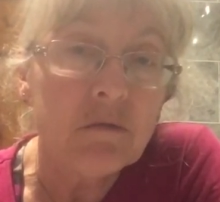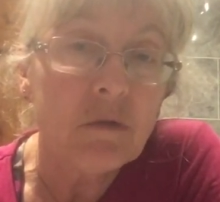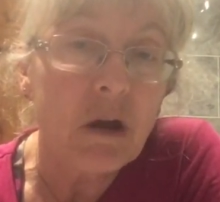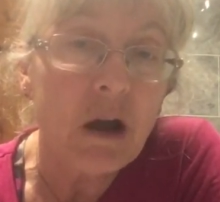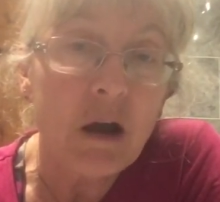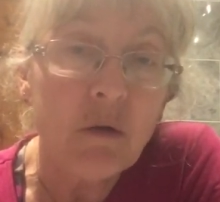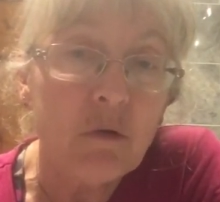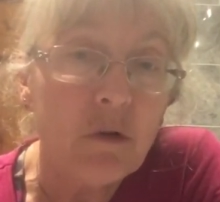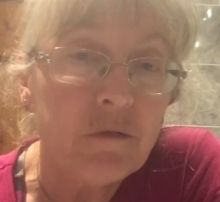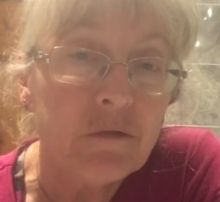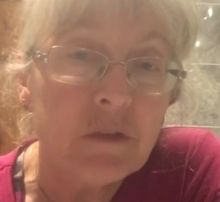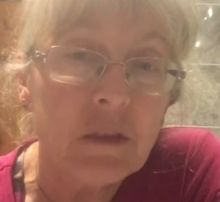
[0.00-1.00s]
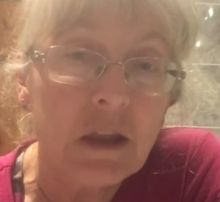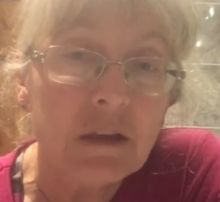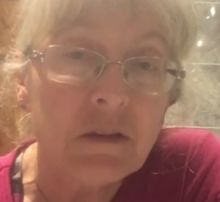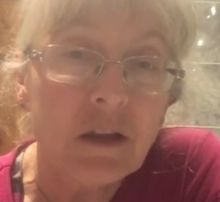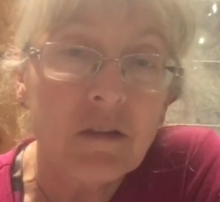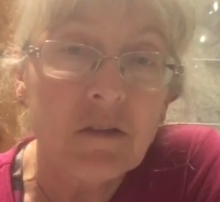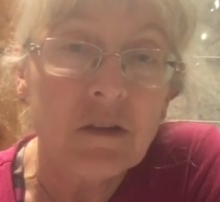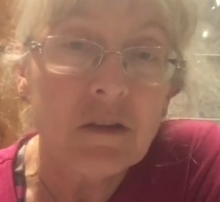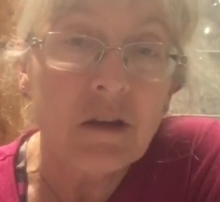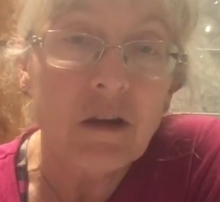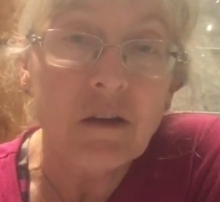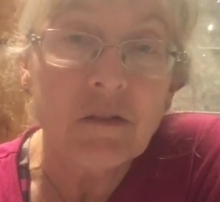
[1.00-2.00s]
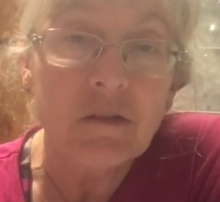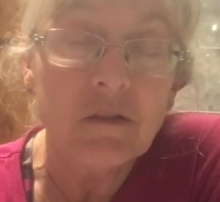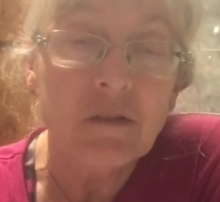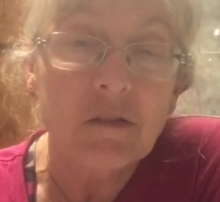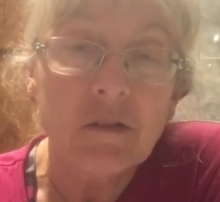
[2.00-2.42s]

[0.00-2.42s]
how often they tested us